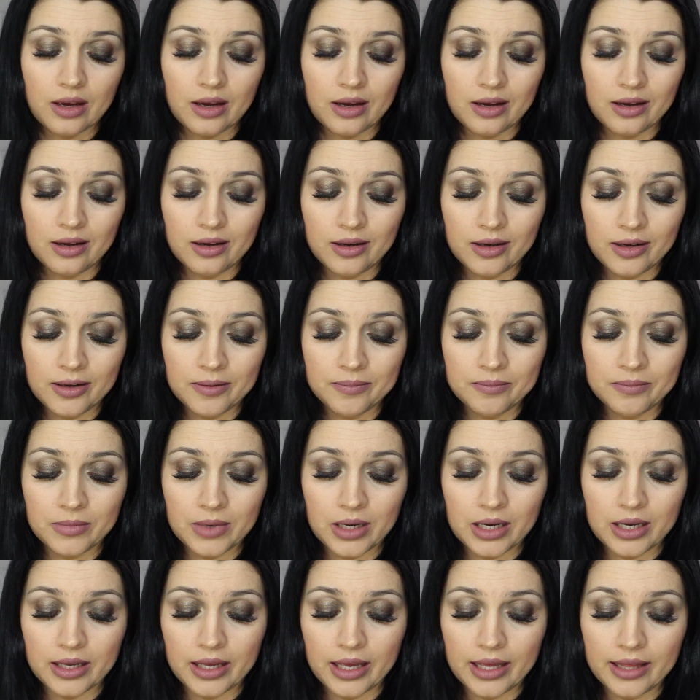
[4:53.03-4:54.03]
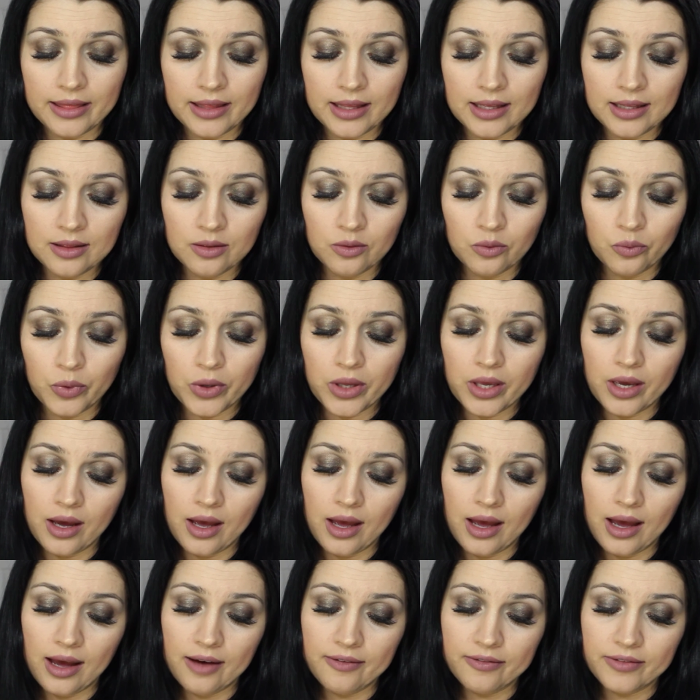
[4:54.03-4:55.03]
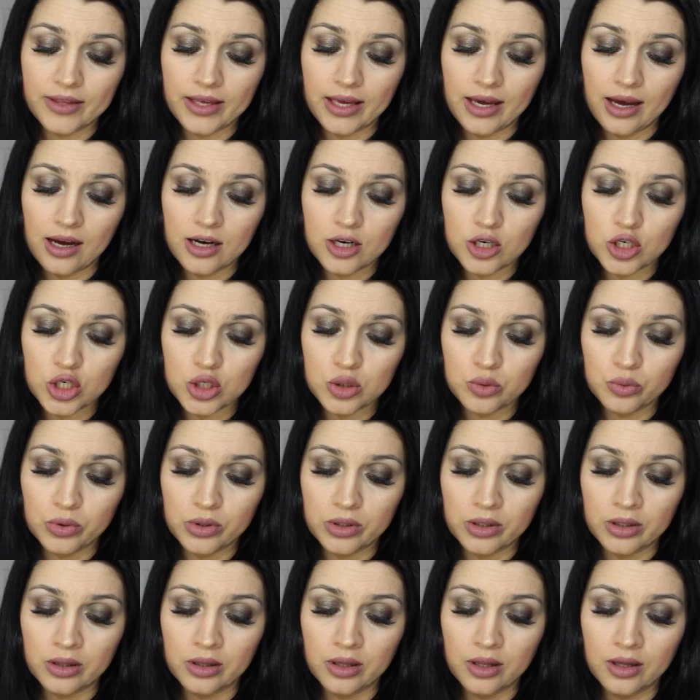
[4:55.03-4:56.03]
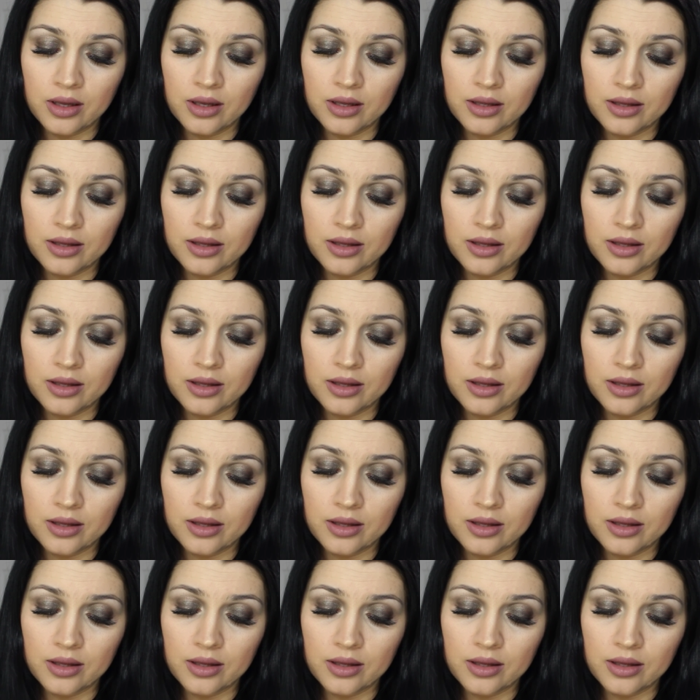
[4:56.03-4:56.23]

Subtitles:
And then we have the actual